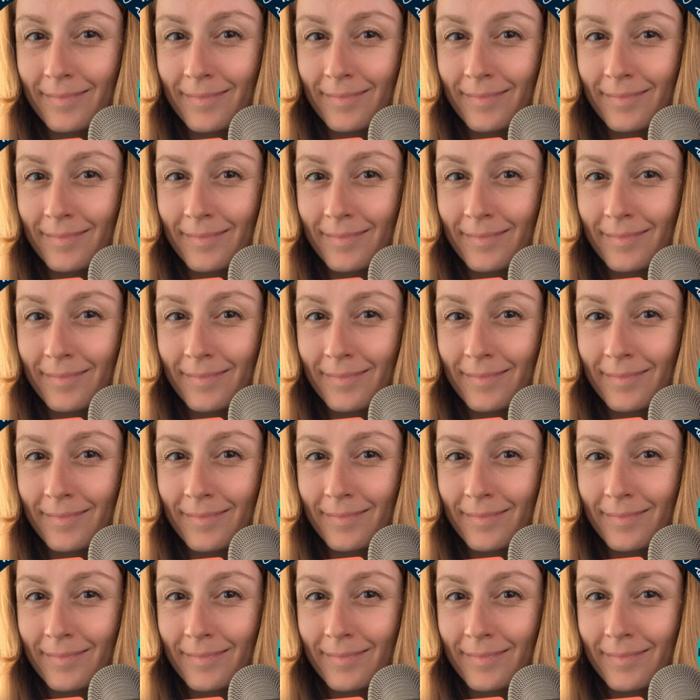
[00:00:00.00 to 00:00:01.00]

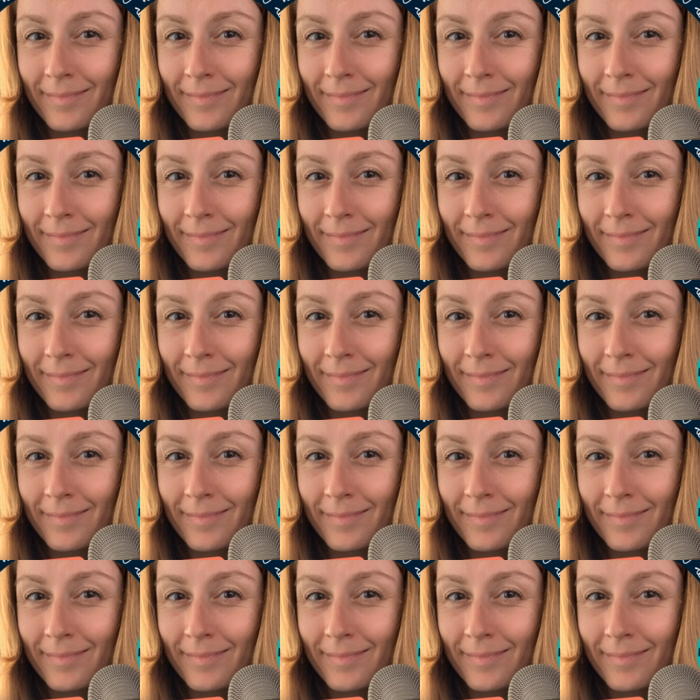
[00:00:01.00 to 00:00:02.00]

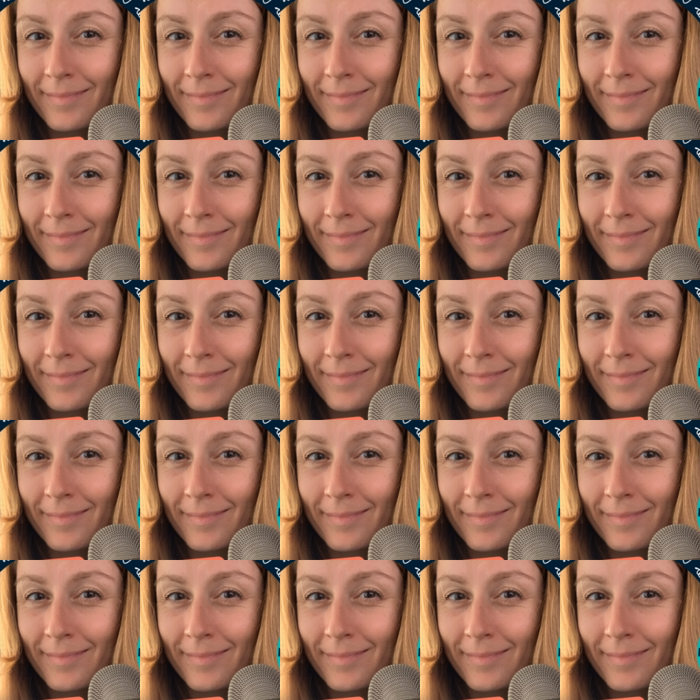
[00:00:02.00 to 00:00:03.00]

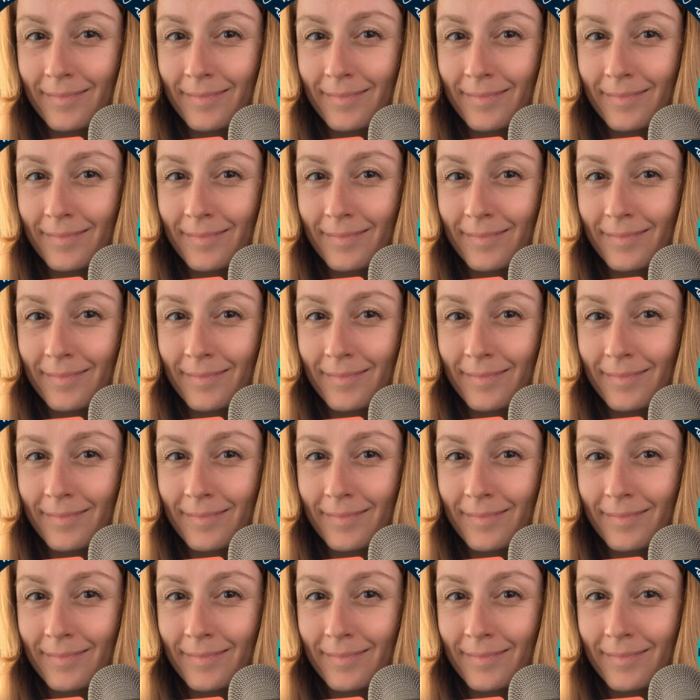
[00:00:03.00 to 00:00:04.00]

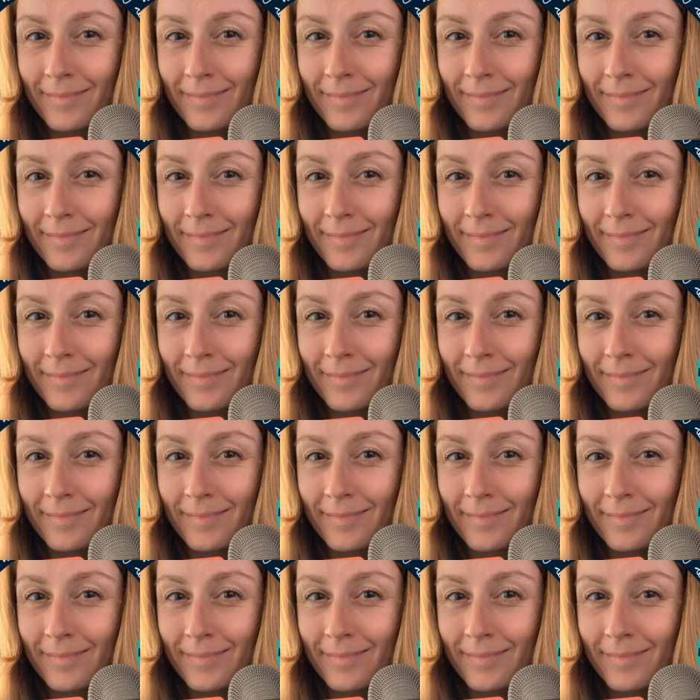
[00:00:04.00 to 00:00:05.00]

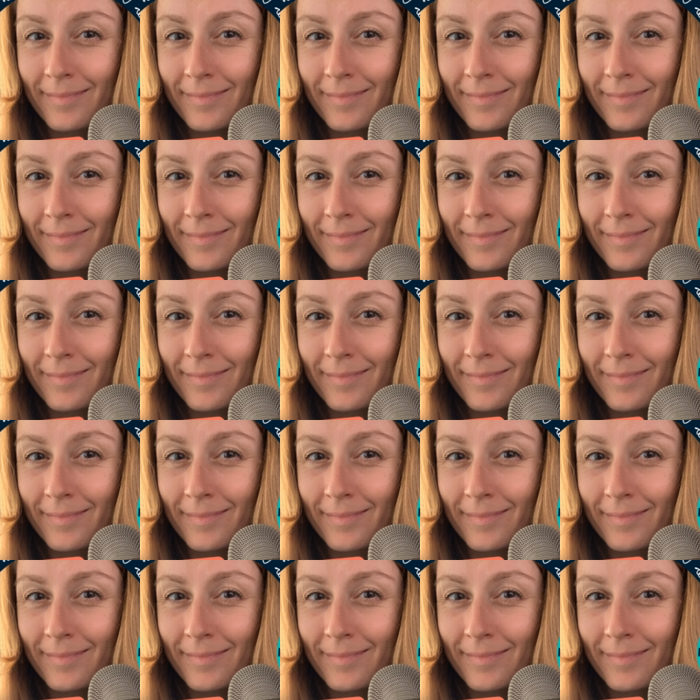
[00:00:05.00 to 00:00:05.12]
The face doesn't move, so there is nothing to read.